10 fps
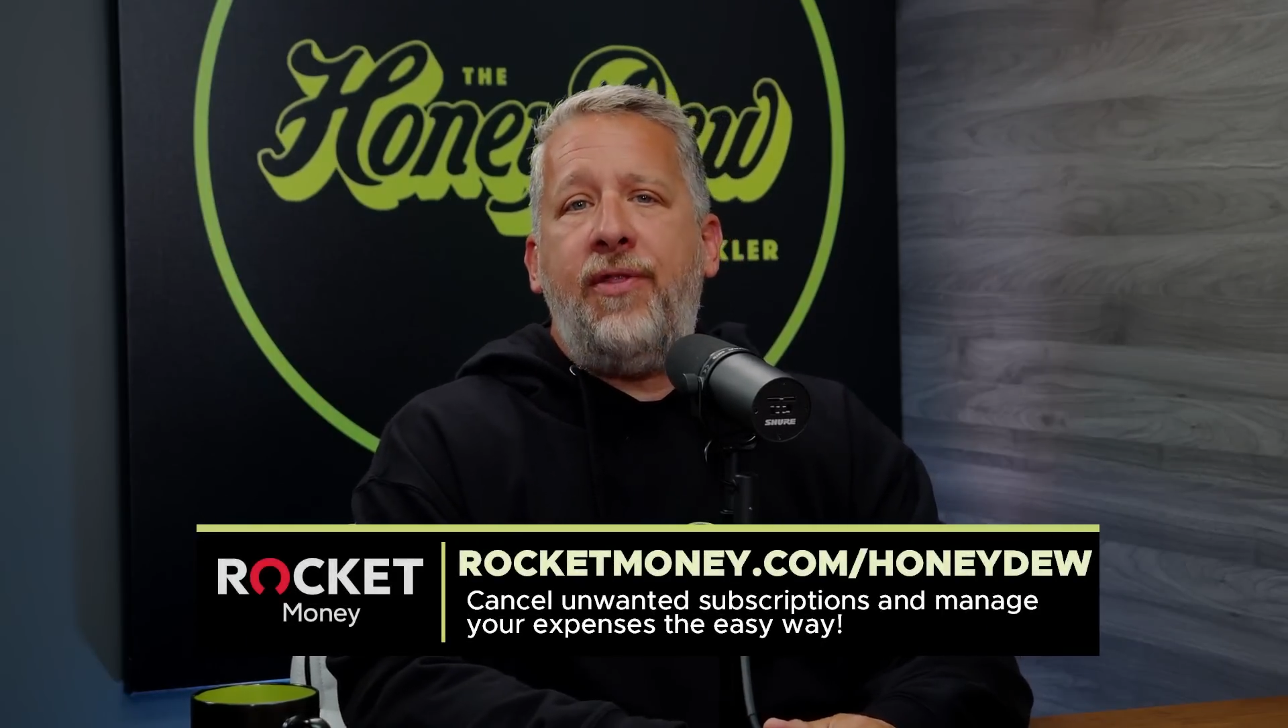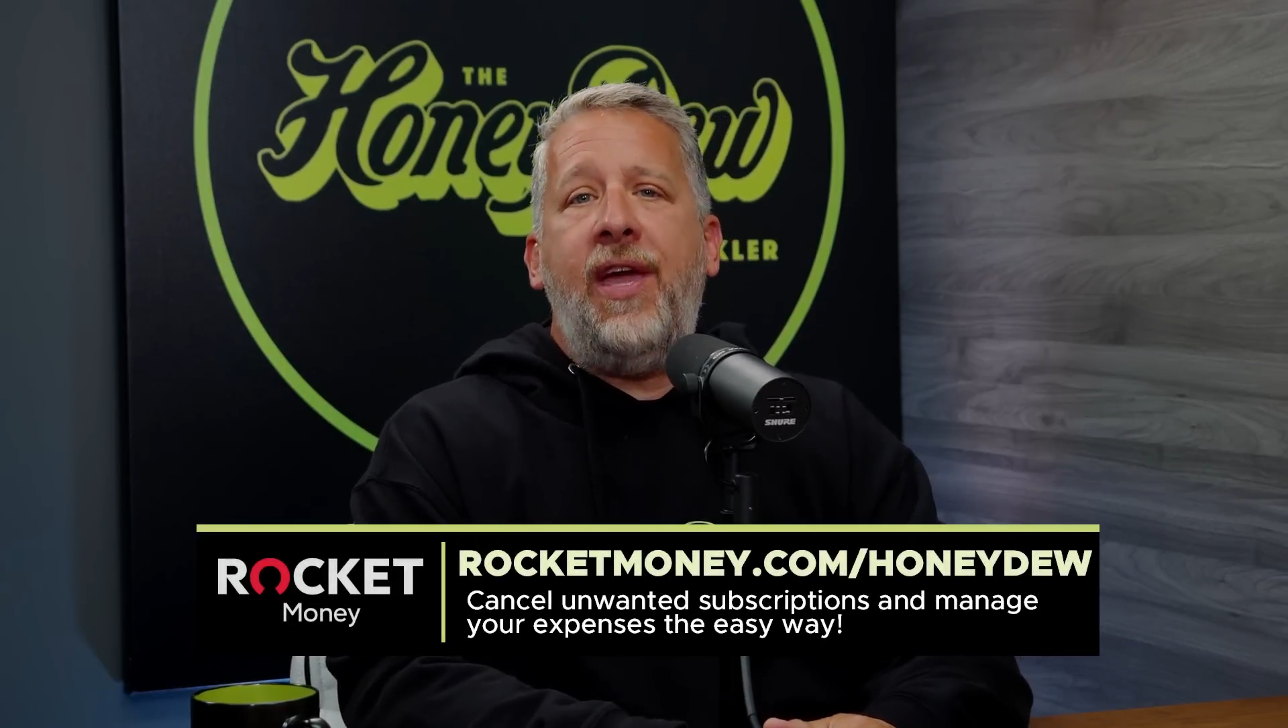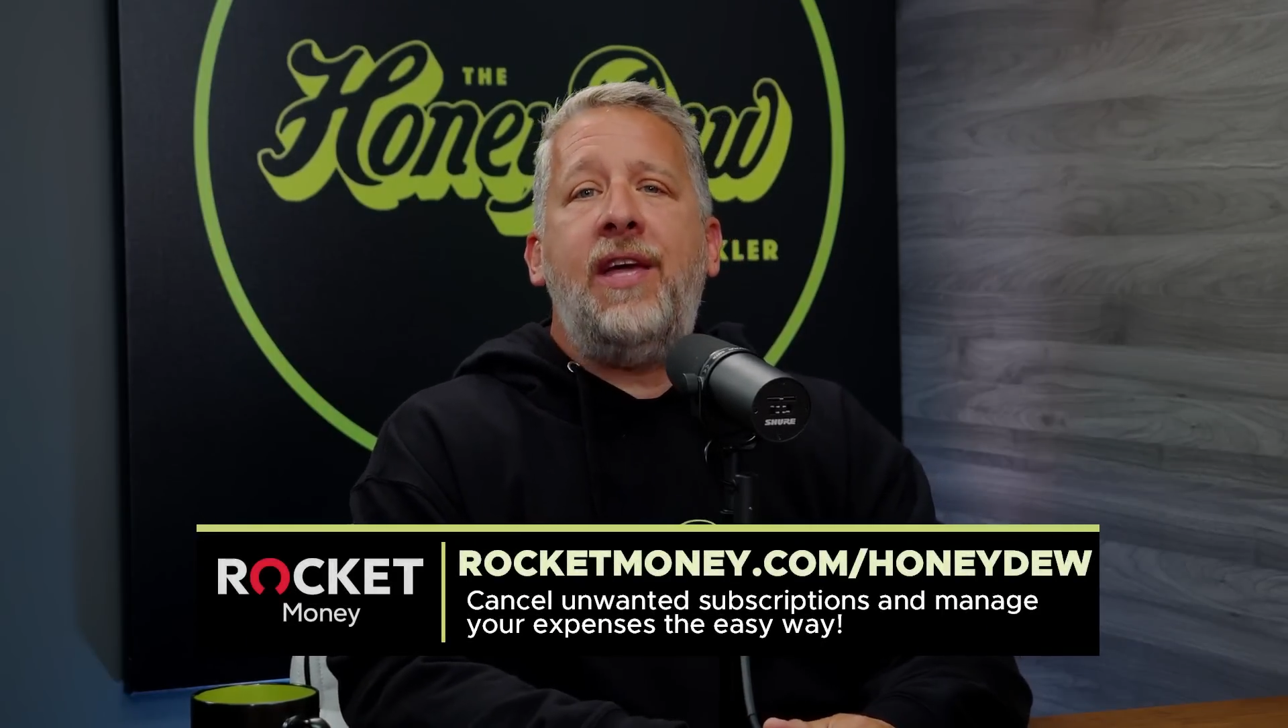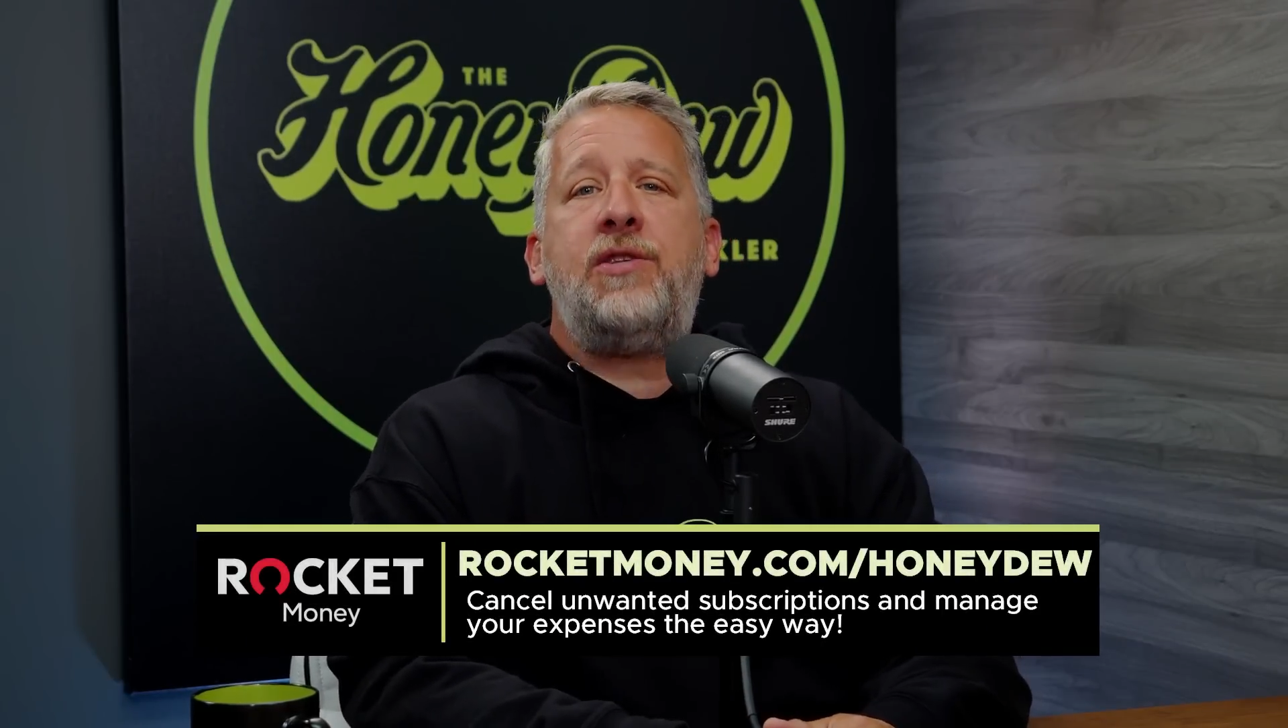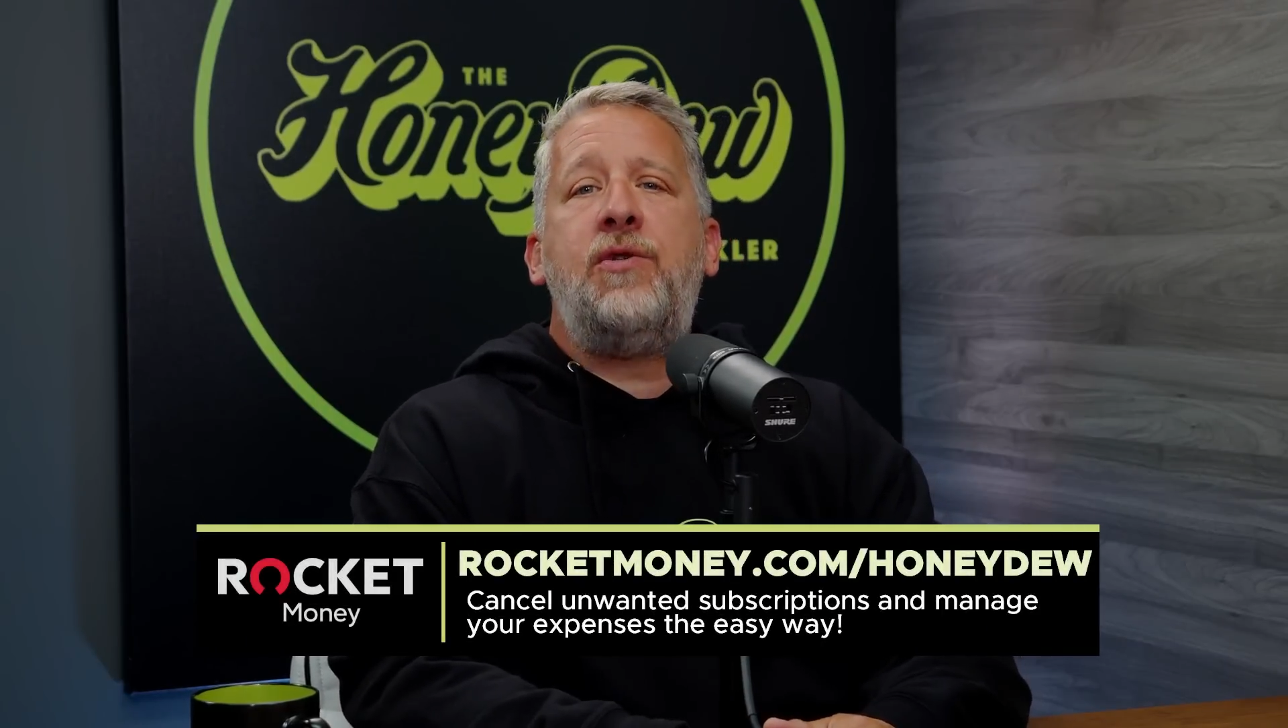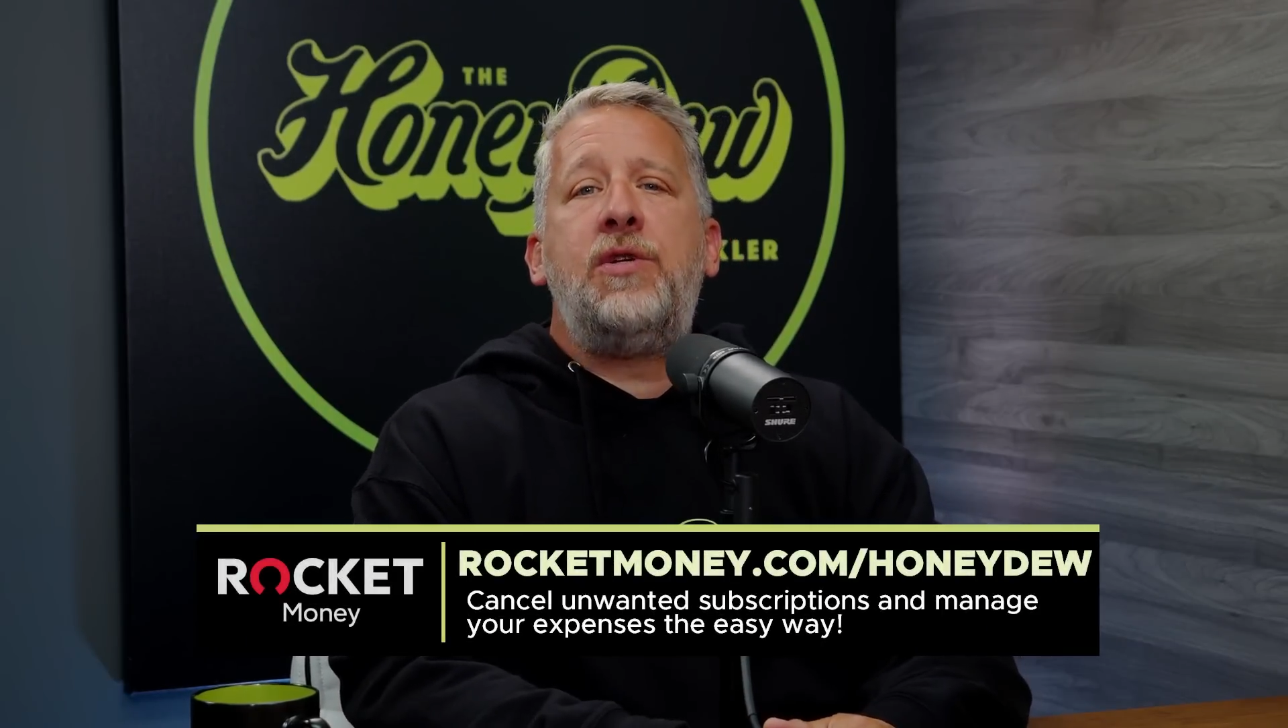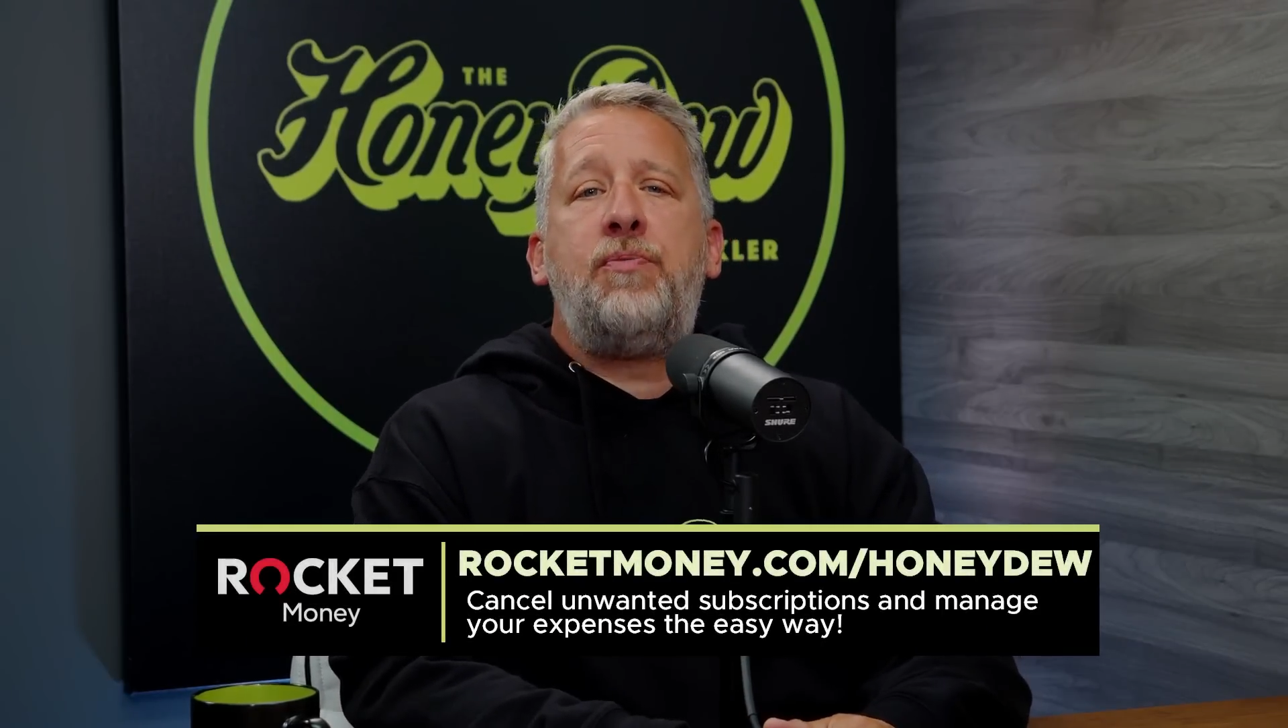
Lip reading: The answer is